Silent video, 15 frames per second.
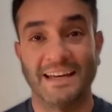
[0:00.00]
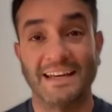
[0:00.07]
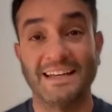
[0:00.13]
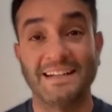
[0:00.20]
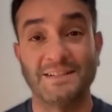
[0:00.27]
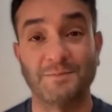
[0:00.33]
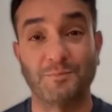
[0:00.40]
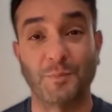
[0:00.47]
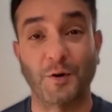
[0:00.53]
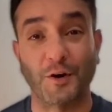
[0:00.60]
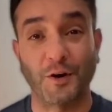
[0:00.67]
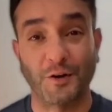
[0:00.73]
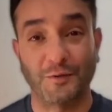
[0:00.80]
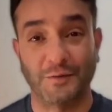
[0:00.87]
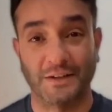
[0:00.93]
It is
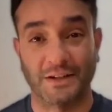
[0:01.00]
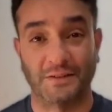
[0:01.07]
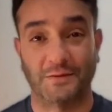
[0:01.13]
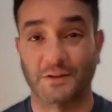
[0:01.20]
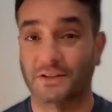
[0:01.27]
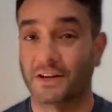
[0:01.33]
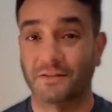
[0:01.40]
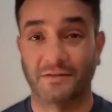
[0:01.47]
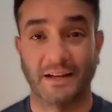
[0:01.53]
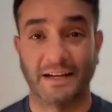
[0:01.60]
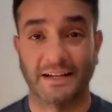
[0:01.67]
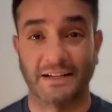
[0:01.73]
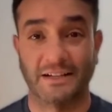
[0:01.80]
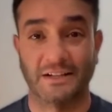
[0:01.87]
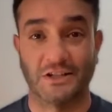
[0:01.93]
perfect for tough
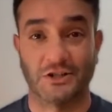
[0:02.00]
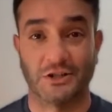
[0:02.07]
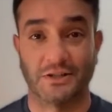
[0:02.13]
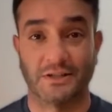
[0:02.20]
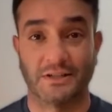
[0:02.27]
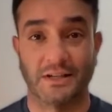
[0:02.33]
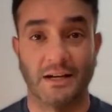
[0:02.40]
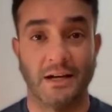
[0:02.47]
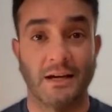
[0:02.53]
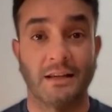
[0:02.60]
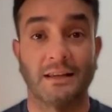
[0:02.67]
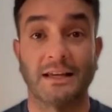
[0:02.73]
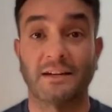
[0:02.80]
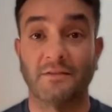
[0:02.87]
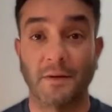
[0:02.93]
lighting conditions,
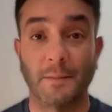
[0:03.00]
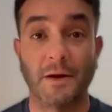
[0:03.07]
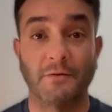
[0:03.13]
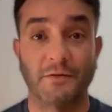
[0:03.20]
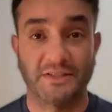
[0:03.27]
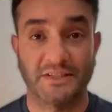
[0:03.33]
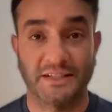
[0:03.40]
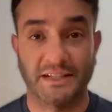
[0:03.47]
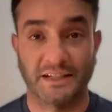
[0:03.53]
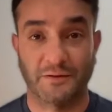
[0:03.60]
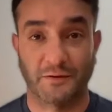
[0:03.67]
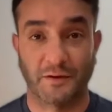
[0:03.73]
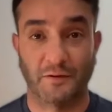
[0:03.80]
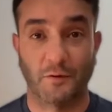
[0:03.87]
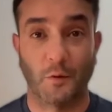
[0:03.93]
like if I'm sitting in
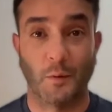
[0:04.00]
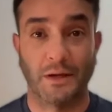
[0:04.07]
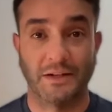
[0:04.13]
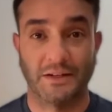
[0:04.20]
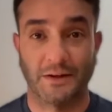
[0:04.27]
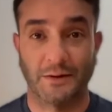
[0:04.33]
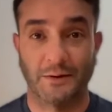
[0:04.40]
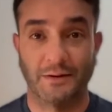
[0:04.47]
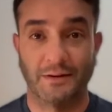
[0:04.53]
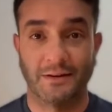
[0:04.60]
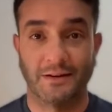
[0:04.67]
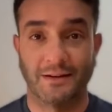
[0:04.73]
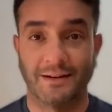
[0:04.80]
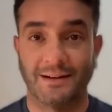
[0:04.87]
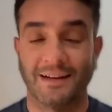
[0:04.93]
front of a window.
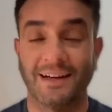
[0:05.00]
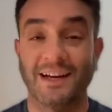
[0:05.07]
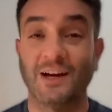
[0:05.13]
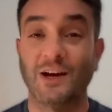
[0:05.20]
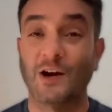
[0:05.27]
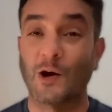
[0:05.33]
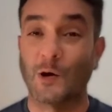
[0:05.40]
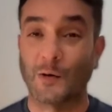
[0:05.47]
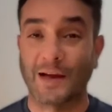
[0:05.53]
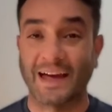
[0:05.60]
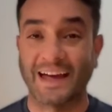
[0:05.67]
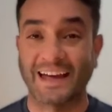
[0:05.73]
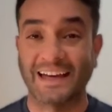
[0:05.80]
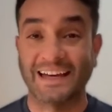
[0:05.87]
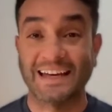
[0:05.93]

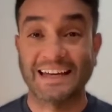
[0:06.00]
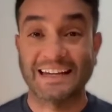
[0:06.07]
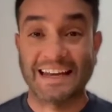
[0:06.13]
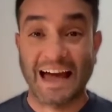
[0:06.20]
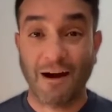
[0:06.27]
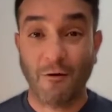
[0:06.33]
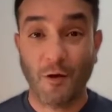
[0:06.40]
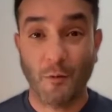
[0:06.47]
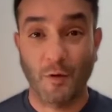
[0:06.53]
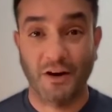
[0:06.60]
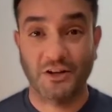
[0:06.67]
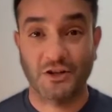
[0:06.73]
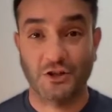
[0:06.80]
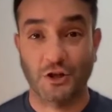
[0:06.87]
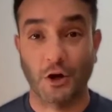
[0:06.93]
Okay, now I want
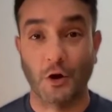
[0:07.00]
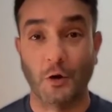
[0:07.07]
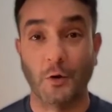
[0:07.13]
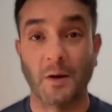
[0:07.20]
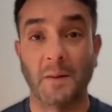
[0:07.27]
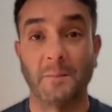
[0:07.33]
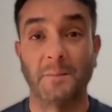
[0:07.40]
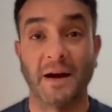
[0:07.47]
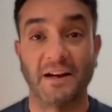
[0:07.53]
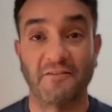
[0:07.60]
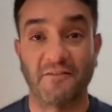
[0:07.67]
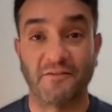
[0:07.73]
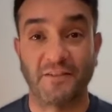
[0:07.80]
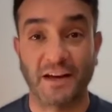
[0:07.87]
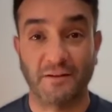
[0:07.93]
to show my
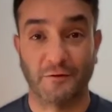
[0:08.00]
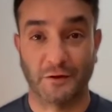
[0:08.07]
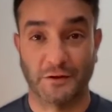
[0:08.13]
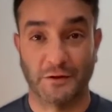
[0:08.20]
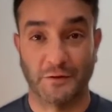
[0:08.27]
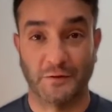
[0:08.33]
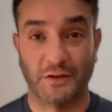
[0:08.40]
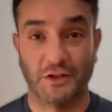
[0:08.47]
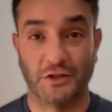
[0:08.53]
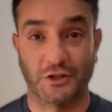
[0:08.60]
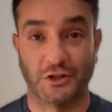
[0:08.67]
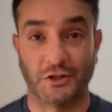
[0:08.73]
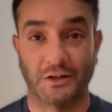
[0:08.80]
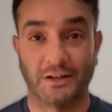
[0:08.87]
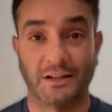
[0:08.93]
favorite new
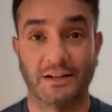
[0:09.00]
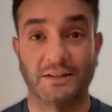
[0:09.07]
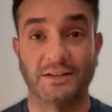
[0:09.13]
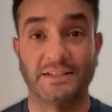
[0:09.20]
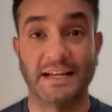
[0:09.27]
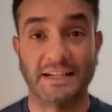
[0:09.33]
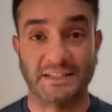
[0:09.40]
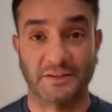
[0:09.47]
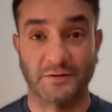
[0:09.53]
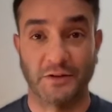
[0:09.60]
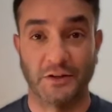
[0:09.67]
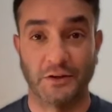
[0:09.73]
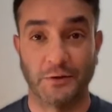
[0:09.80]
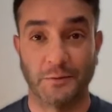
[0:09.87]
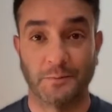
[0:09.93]
feature, Desk
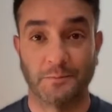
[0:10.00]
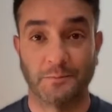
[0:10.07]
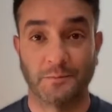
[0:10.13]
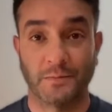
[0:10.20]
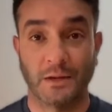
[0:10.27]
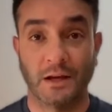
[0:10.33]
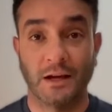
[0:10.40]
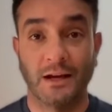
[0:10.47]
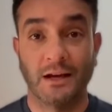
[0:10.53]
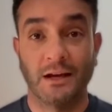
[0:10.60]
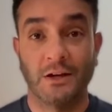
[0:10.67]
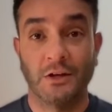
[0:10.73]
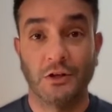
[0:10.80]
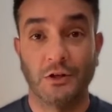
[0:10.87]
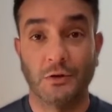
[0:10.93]
View.
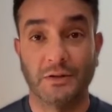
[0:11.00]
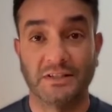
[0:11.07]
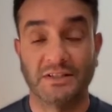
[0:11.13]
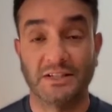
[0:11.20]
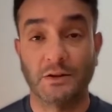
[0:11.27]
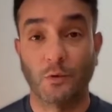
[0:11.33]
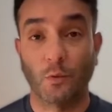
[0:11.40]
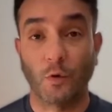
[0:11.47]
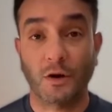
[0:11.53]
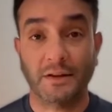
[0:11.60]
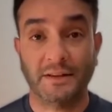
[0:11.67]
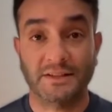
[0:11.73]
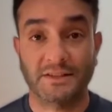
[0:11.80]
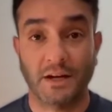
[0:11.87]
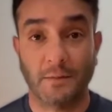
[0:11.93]
You can see the work
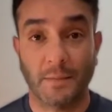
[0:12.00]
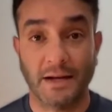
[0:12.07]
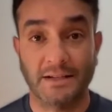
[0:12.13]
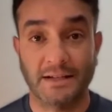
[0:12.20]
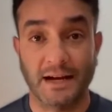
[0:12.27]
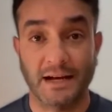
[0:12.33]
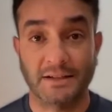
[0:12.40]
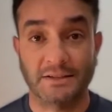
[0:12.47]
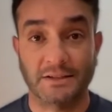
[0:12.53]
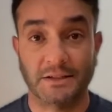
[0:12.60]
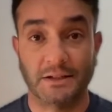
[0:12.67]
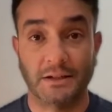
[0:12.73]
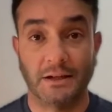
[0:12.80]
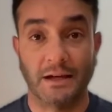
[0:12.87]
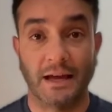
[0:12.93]
that's on my desk,
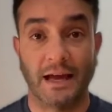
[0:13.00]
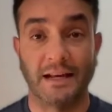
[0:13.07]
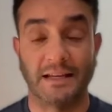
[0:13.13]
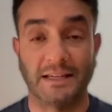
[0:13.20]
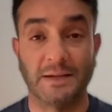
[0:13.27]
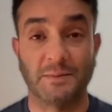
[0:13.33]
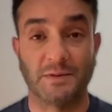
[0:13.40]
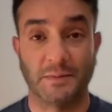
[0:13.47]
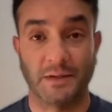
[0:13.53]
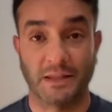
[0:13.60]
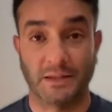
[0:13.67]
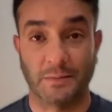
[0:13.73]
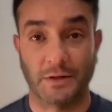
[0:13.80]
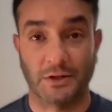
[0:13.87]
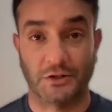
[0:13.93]
and it keeps me in
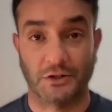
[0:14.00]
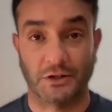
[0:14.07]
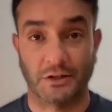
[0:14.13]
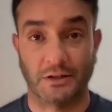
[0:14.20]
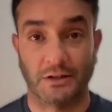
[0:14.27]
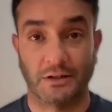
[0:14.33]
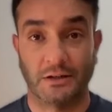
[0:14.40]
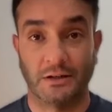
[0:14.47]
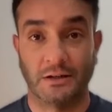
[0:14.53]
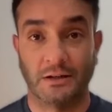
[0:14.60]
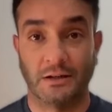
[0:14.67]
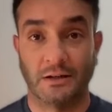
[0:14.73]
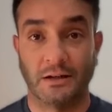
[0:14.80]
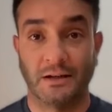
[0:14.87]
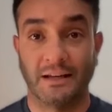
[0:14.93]
the picture.
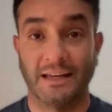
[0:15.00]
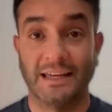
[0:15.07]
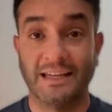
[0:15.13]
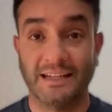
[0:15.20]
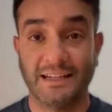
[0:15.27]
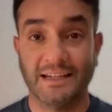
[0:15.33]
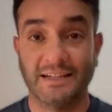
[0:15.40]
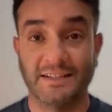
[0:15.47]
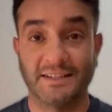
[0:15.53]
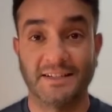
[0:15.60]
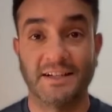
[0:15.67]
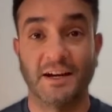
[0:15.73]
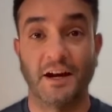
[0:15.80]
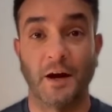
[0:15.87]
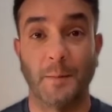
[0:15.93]
It is
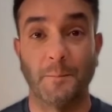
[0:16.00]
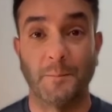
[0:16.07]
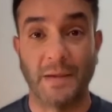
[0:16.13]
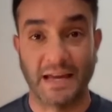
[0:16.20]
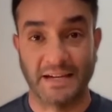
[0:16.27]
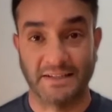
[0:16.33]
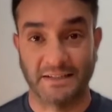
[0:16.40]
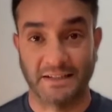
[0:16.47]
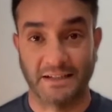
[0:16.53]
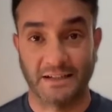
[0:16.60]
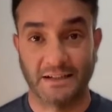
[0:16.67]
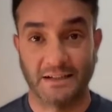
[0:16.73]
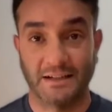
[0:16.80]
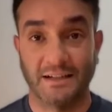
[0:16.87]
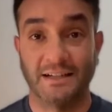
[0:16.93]
amazing.
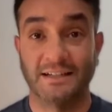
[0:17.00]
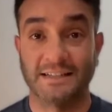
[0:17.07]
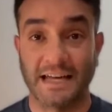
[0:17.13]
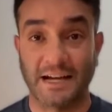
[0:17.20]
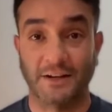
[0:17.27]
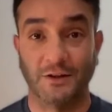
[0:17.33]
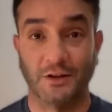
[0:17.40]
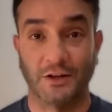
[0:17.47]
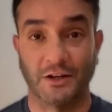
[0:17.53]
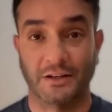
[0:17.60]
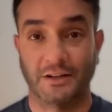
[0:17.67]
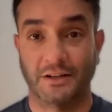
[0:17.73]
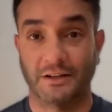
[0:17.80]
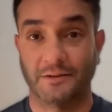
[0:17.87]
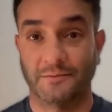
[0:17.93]
Take a
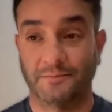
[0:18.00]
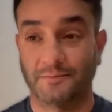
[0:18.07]
look.